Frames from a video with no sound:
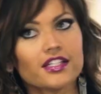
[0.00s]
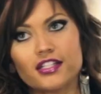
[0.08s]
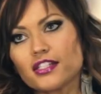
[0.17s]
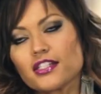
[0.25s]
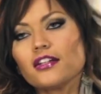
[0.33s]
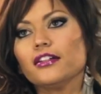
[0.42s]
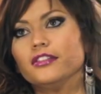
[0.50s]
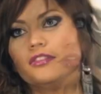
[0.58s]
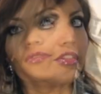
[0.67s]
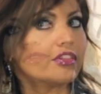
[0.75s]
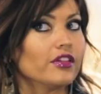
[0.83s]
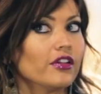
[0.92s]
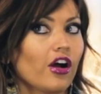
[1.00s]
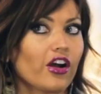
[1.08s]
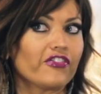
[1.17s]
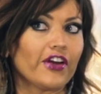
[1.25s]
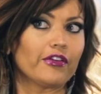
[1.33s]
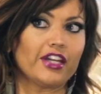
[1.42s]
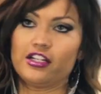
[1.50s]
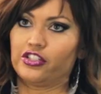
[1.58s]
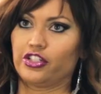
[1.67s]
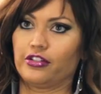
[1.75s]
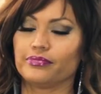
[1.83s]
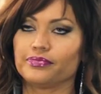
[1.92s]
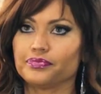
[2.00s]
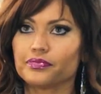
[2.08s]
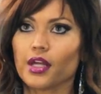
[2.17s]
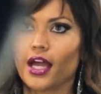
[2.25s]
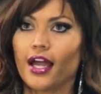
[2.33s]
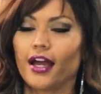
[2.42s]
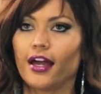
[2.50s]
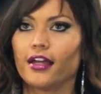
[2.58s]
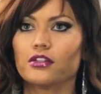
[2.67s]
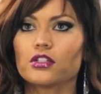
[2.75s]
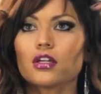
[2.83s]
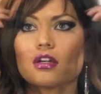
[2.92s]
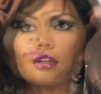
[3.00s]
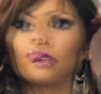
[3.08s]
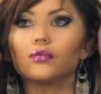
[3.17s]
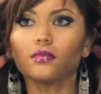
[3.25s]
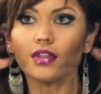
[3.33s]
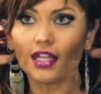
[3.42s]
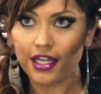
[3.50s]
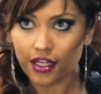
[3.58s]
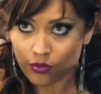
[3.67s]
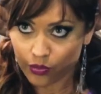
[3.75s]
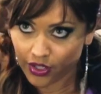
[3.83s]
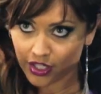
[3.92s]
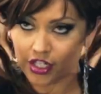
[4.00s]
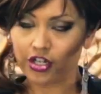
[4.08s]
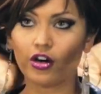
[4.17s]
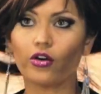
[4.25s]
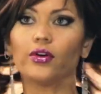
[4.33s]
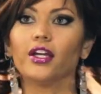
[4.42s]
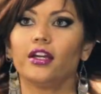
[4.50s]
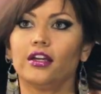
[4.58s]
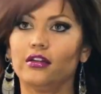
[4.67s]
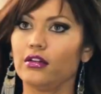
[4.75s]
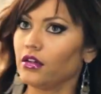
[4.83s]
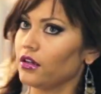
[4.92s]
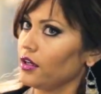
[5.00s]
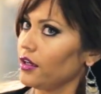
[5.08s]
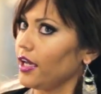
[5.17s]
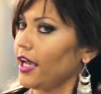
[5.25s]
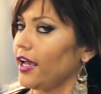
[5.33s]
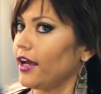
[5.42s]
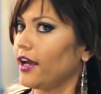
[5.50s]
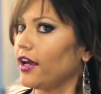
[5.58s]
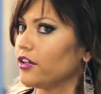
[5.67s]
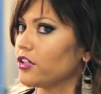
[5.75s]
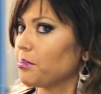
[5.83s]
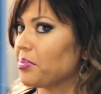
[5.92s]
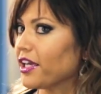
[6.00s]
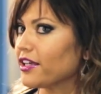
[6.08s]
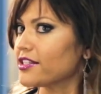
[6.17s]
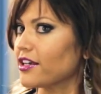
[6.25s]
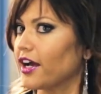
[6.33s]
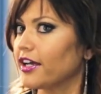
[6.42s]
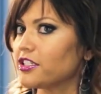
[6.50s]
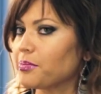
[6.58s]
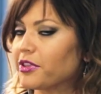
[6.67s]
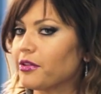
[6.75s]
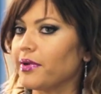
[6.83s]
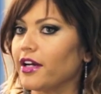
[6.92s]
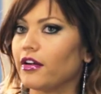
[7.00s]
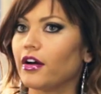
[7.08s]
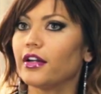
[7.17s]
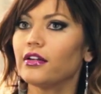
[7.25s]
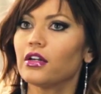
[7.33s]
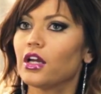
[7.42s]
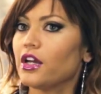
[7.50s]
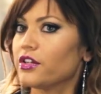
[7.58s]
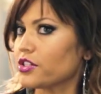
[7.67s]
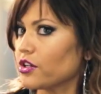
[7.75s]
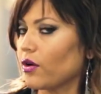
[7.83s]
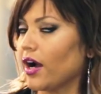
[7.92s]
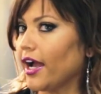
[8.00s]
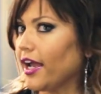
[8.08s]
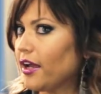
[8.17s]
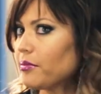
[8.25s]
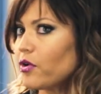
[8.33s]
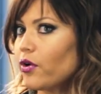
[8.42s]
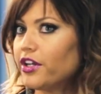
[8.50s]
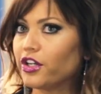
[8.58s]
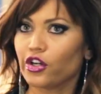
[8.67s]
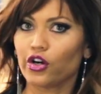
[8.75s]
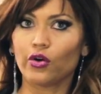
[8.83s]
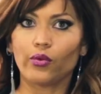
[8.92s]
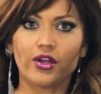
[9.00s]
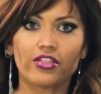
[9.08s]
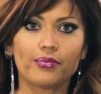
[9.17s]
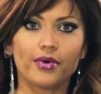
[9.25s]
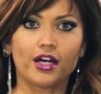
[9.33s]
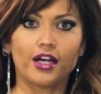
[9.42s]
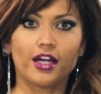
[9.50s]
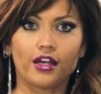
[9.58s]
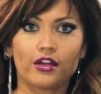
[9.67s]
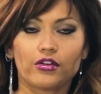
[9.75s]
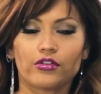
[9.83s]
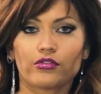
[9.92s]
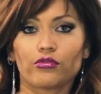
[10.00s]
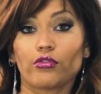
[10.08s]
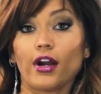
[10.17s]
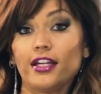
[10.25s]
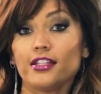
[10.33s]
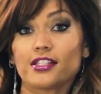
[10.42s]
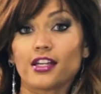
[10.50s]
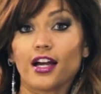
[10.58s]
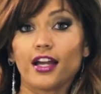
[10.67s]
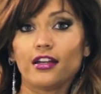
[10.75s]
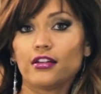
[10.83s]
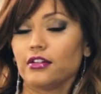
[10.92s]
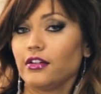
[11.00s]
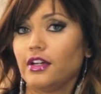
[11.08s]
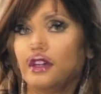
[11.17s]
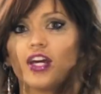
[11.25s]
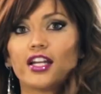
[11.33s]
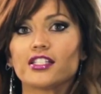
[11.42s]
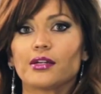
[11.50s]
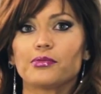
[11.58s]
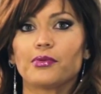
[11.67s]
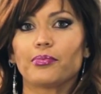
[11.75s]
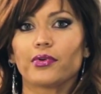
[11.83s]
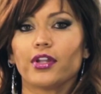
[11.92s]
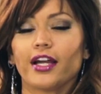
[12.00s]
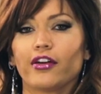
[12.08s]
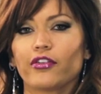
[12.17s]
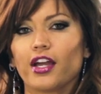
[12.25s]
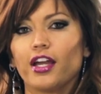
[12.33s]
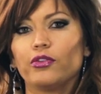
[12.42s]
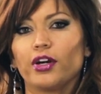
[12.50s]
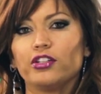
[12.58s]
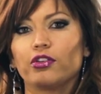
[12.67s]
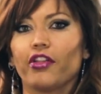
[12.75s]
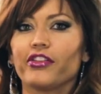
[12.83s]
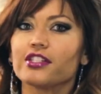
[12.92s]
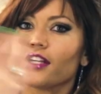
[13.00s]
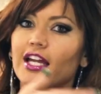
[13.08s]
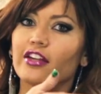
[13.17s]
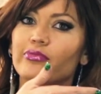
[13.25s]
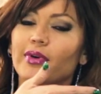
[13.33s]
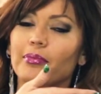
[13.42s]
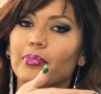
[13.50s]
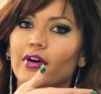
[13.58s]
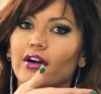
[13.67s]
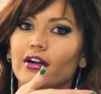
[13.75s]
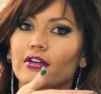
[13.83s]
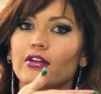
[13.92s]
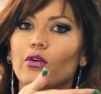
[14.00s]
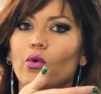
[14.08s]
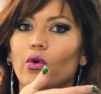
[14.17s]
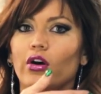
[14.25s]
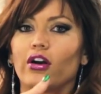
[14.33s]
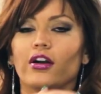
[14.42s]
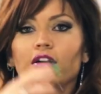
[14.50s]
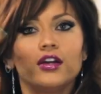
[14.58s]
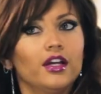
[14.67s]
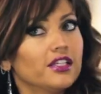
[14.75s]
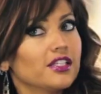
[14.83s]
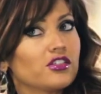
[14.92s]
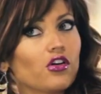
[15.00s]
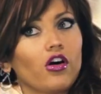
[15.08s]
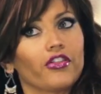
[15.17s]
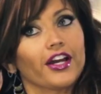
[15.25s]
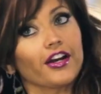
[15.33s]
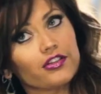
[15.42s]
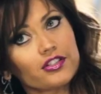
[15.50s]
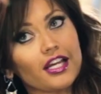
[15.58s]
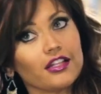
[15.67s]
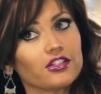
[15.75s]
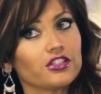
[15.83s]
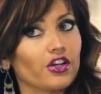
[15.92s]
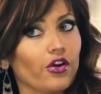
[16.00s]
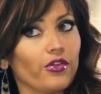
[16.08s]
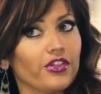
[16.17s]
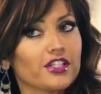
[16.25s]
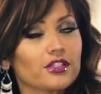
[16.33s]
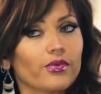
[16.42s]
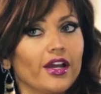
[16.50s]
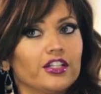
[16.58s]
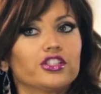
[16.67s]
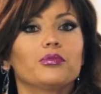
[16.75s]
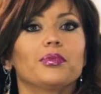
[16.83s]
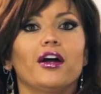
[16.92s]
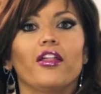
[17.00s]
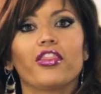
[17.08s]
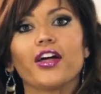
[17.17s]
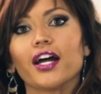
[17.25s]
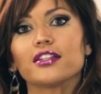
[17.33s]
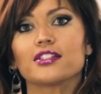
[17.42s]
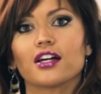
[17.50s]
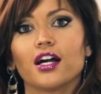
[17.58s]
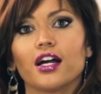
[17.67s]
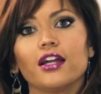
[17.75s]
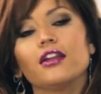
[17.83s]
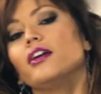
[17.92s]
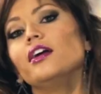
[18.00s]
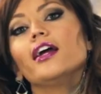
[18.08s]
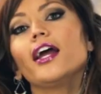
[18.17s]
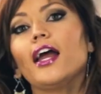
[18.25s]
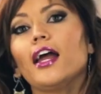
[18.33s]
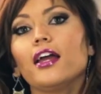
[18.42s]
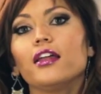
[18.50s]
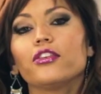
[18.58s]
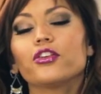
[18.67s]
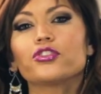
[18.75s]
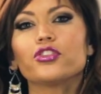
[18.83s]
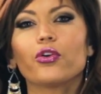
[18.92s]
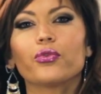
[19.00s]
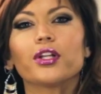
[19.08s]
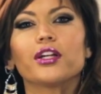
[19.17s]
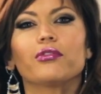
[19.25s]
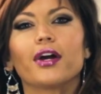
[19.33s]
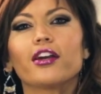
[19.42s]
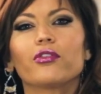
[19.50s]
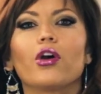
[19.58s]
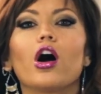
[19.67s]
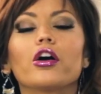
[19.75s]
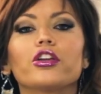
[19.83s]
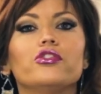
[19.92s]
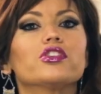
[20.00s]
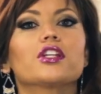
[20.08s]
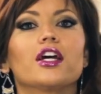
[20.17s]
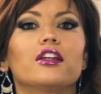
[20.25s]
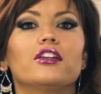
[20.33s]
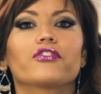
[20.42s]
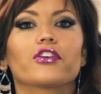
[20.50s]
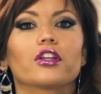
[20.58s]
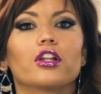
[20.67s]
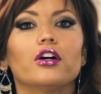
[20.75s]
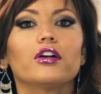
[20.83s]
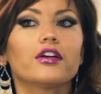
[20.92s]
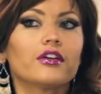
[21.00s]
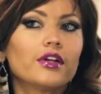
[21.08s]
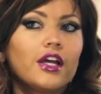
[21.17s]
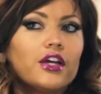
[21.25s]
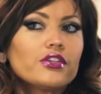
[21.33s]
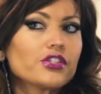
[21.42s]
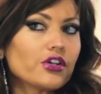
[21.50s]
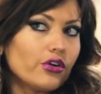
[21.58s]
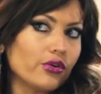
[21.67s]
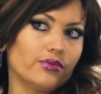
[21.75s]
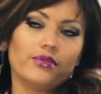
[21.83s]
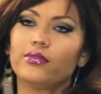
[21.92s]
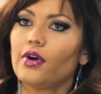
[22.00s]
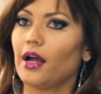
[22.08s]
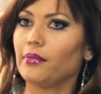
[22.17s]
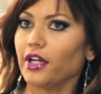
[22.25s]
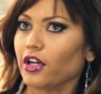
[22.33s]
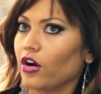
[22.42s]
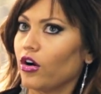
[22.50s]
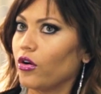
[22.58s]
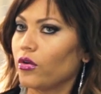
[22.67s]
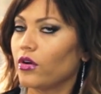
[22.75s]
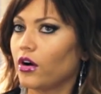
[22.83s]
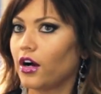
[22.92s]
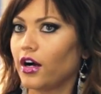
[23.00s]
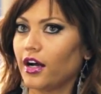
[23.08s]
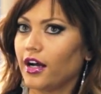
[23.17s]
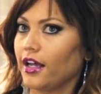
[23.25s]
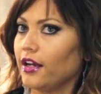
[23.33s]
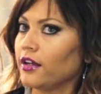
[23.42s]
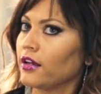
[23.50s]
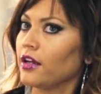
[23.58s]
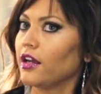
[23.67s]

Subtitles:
is our foundation, and then we're going to go in and pick a side to put the bun on. So I am going to go with my right side. A lot of times people are like, okay, do I do it on the side of my part, or since all the hairs tend to go this way, should it be on that side? And there's no really right or wrong, you just get a different look. So I'm gonna go on